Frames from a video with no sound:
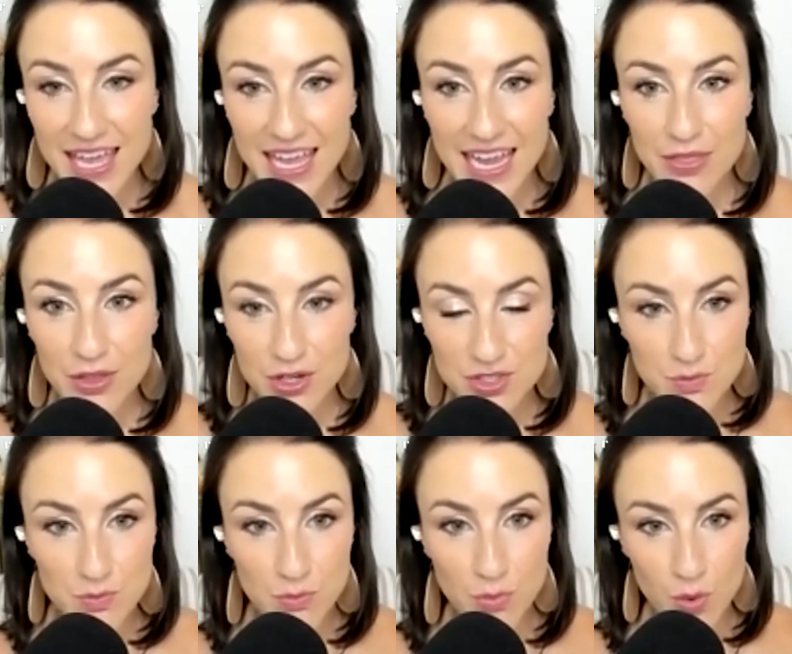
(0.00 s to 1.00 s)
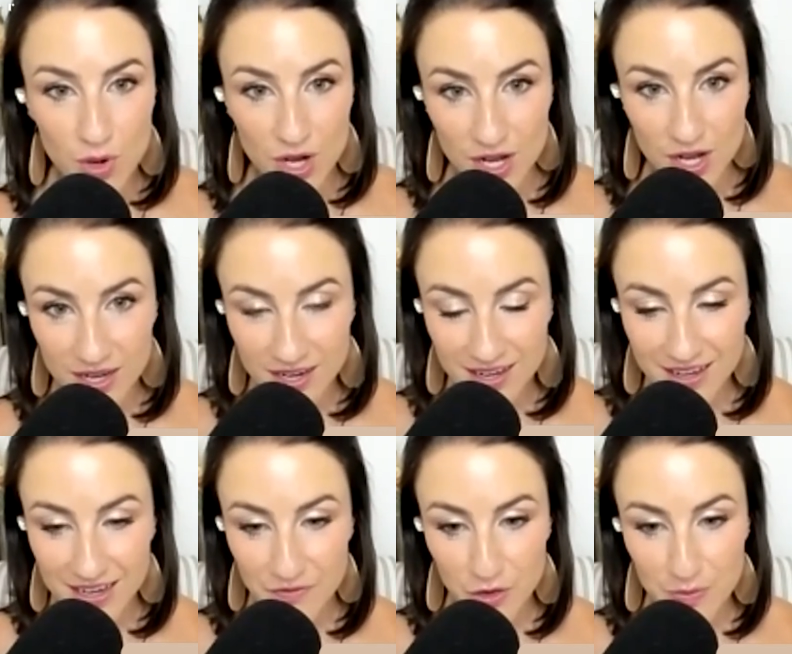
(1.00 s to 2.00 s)
And there's more
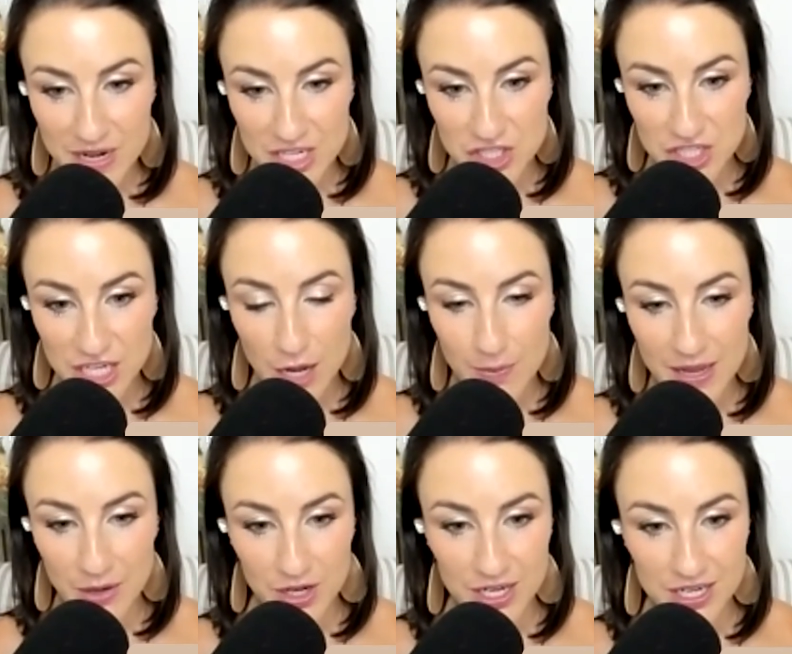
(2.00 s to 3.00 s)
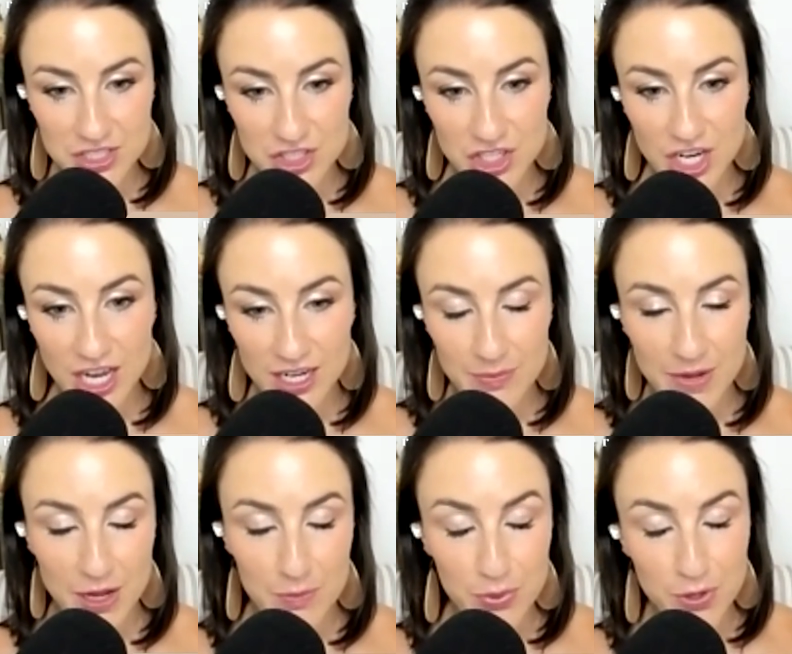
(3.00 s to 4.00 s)
information coming. We're going to chat
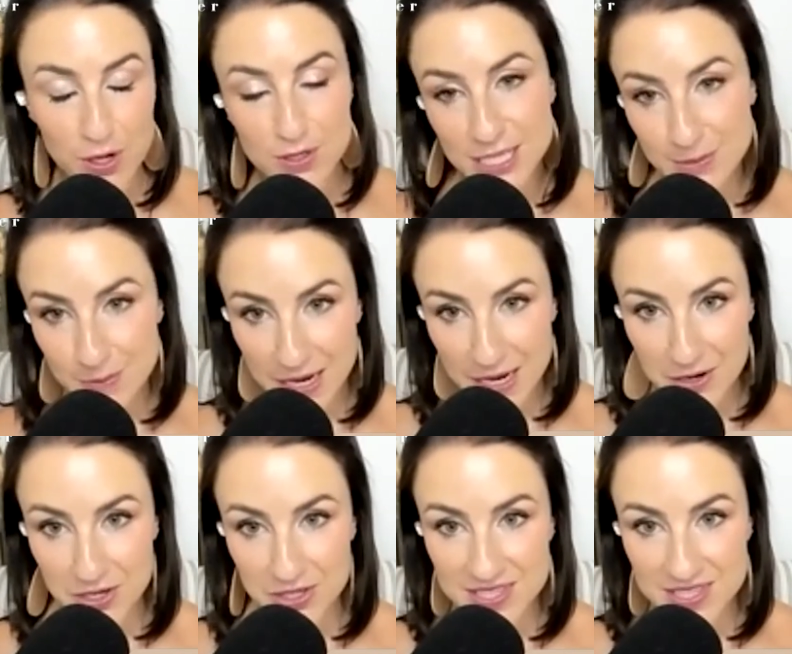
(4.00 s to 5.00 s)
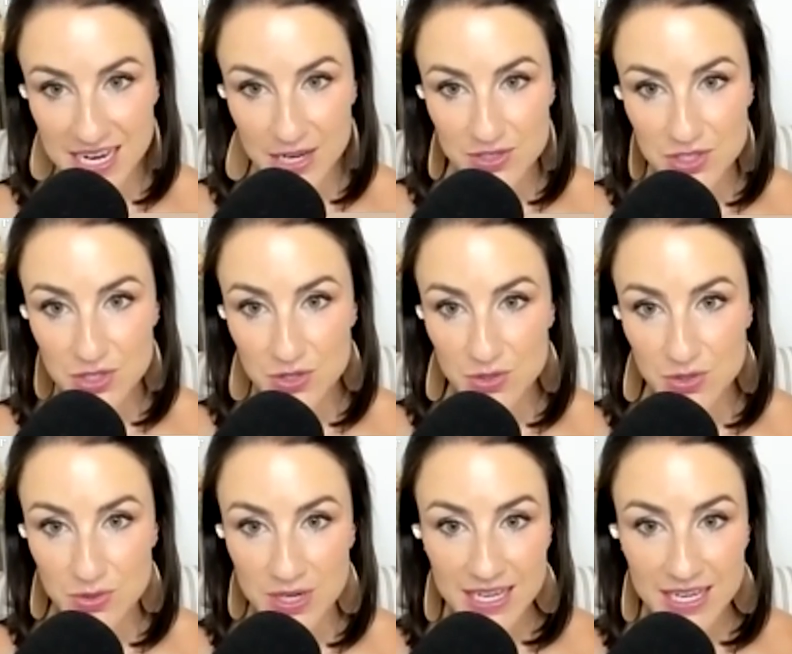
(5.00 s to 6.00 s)
about protein powders, how
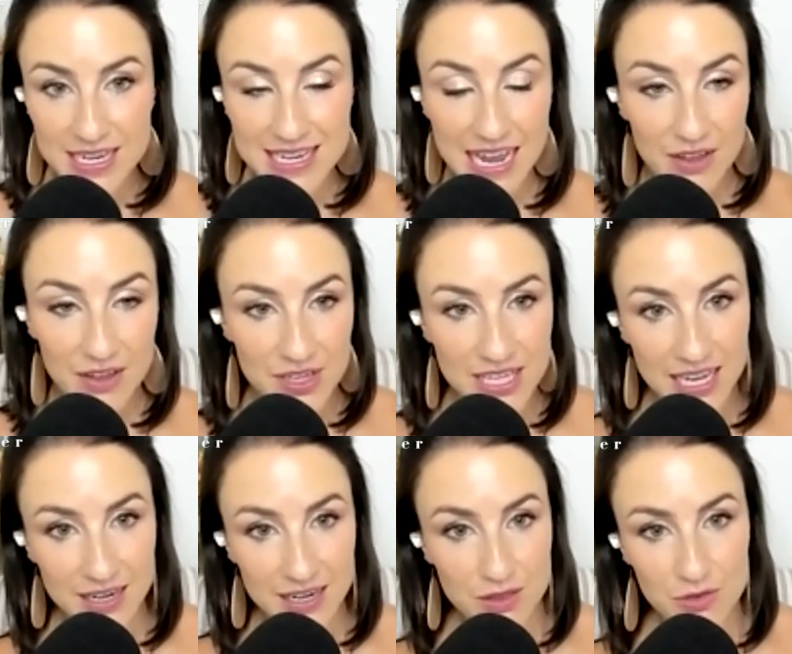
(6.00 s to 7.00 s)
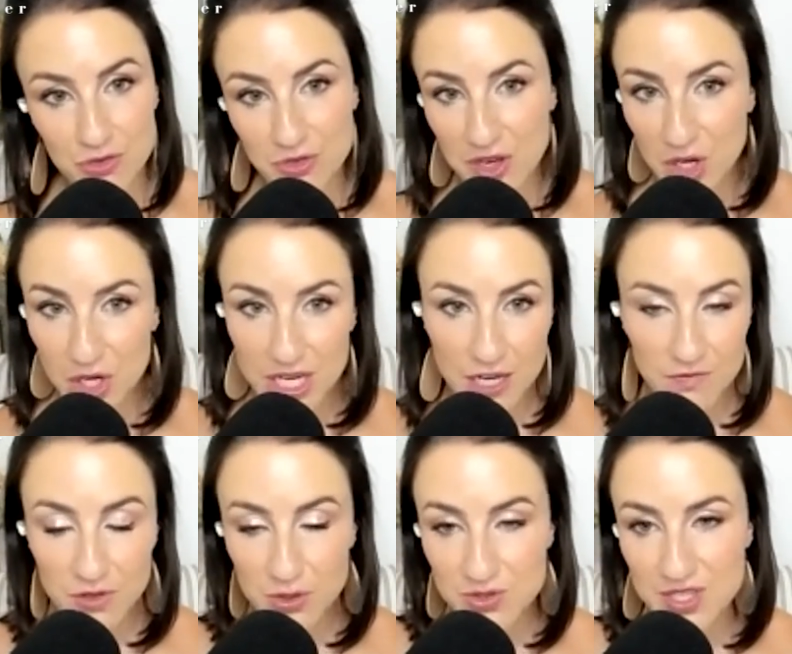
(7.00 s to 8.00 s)
to navigate the very
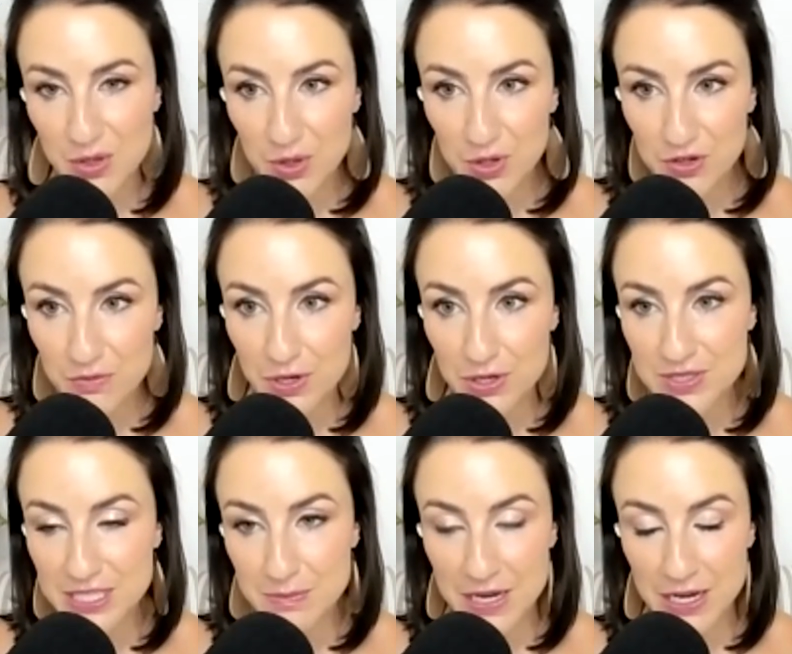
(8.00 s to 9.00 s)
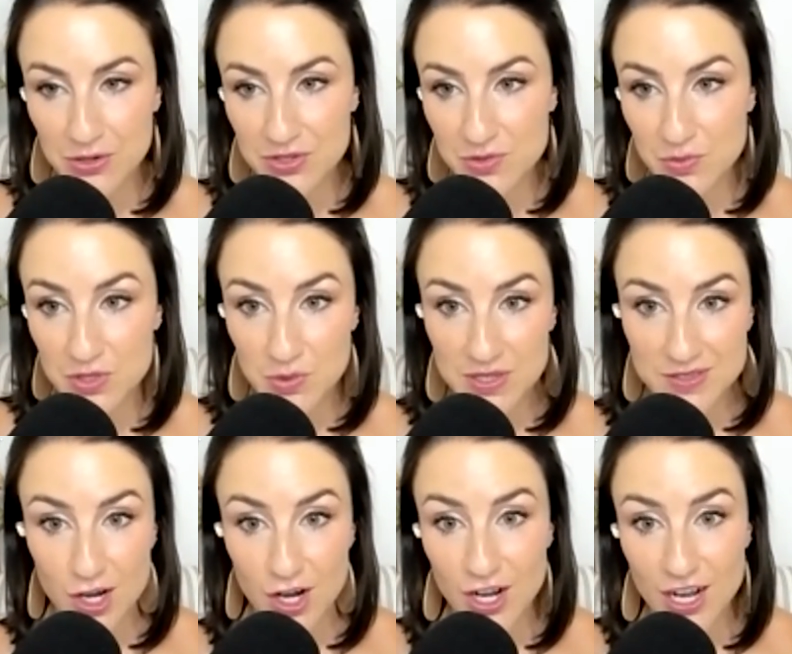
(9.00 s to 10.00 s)
confusing world of protein powders, which ones
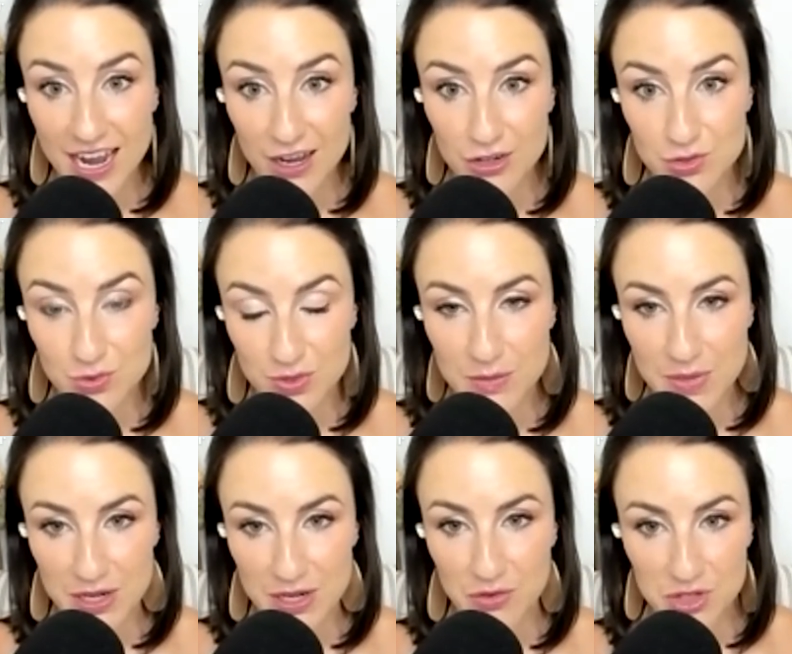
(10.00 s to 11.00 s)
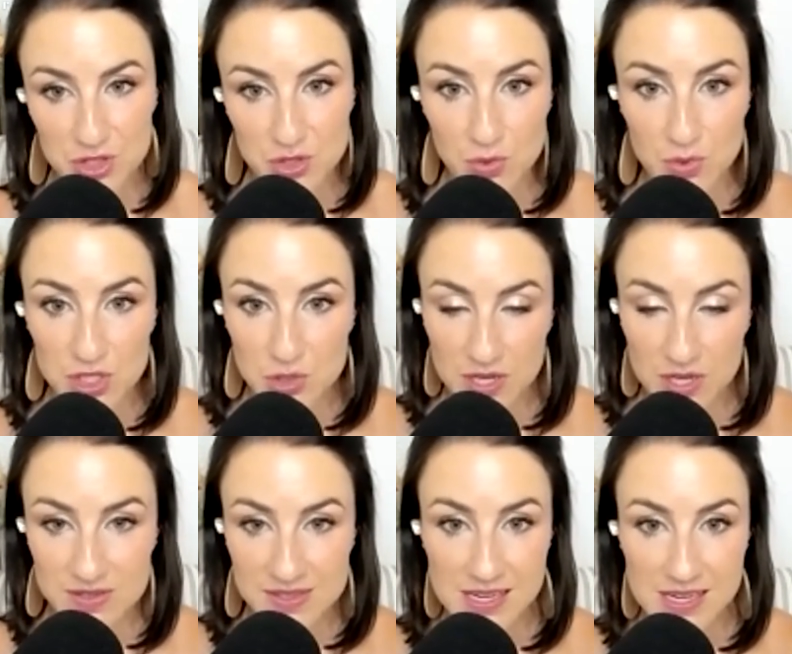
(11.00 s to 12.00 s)
are actually beneficial, which
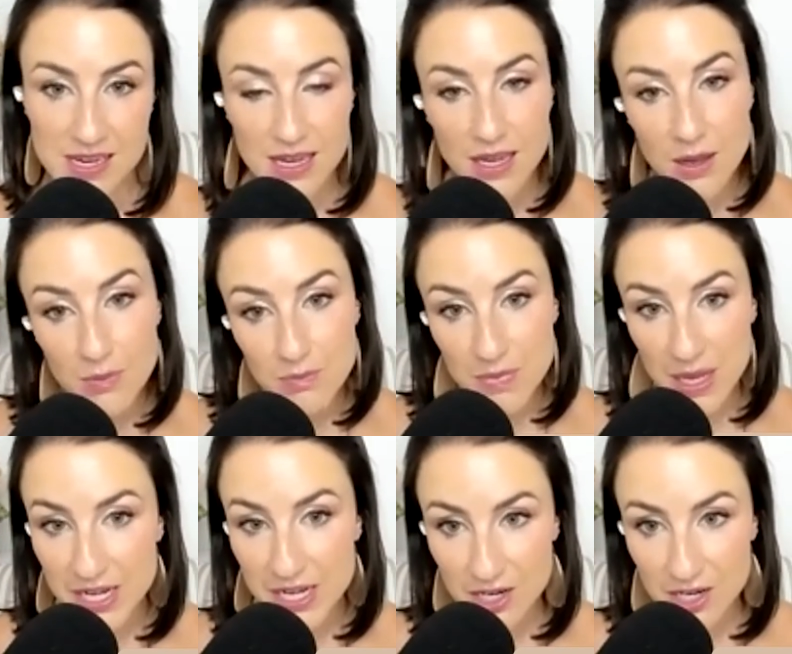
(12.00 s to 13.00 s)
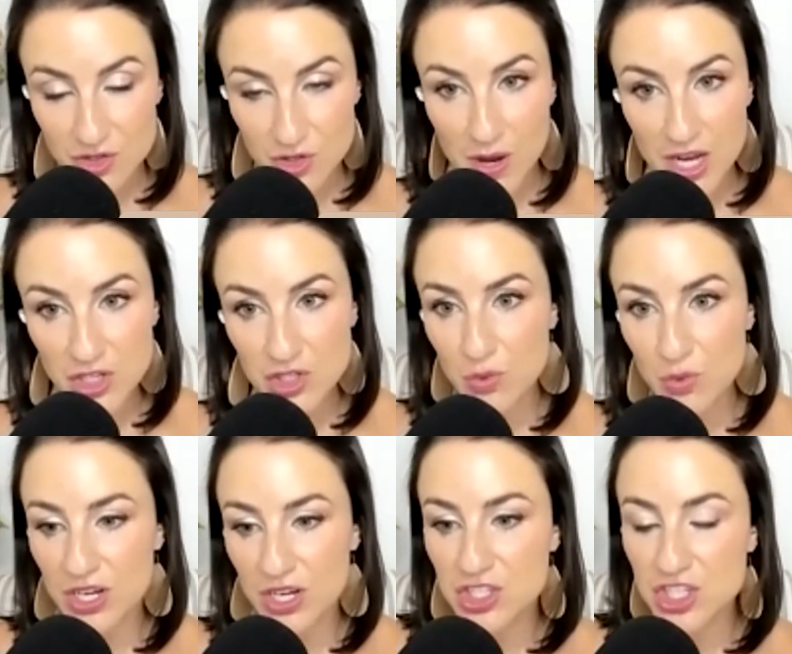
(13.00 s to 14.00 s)
ones maybe not so much. We're
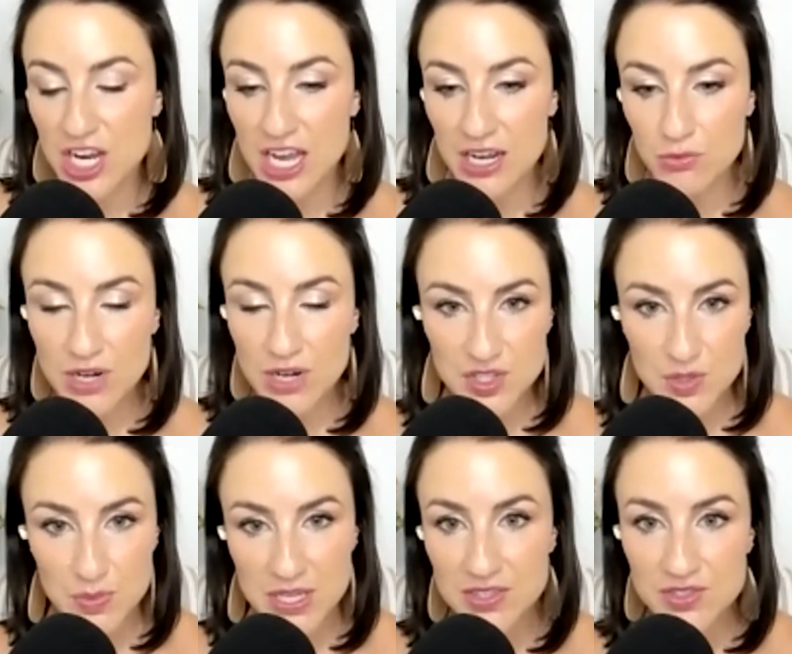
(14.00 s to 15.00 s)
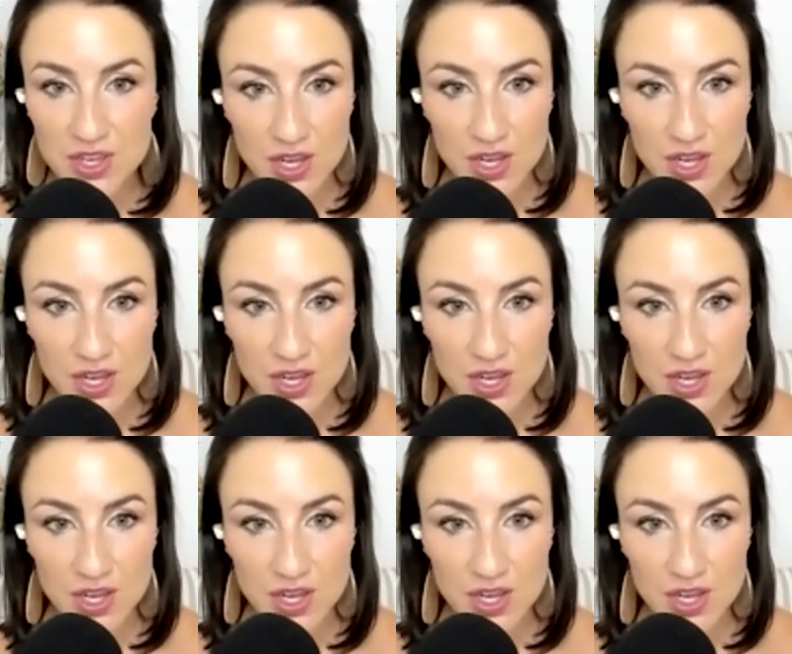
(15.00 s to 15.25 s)
going to chat recipes.